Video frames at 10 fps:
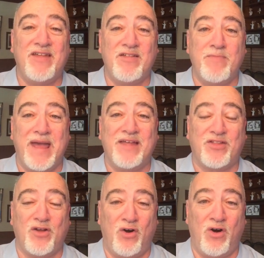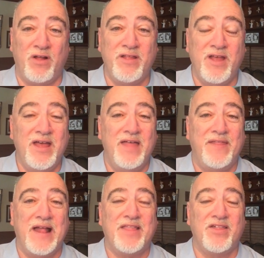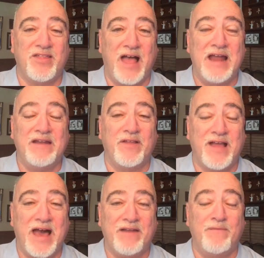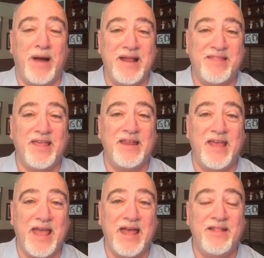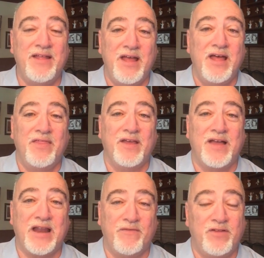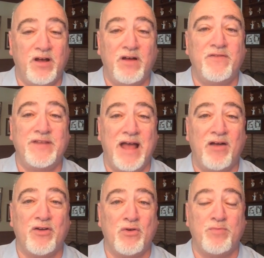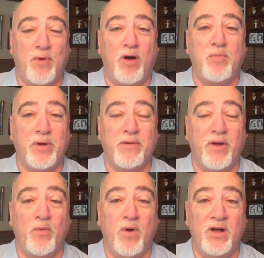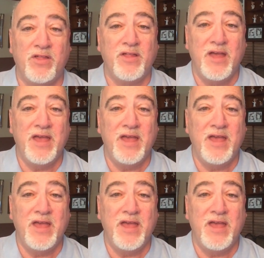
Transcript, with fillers: his mask on. That's a sign of the kind of mindset he had, the kind of tough, down to earth ball player he was